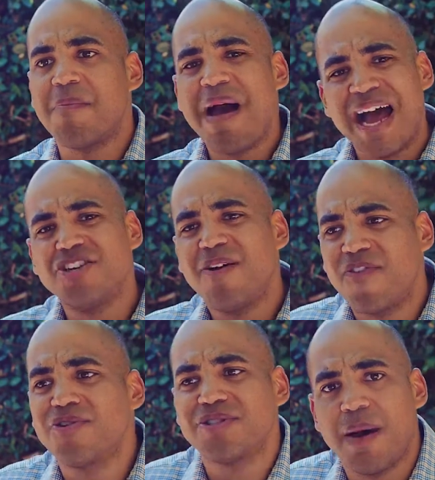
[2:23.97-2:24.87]
Imagine a
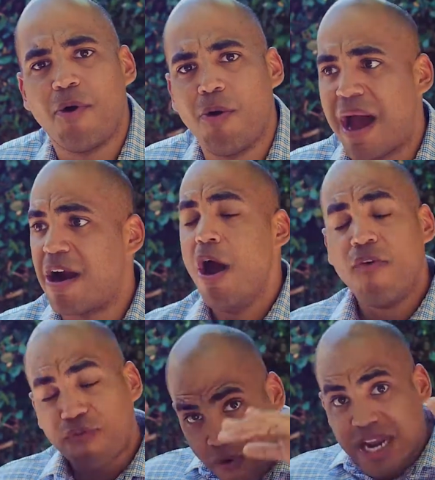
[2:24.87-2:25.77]
first-time home buyer
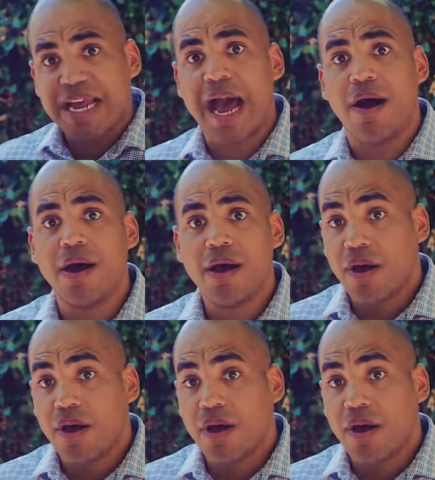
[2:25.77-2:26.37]
freaked out,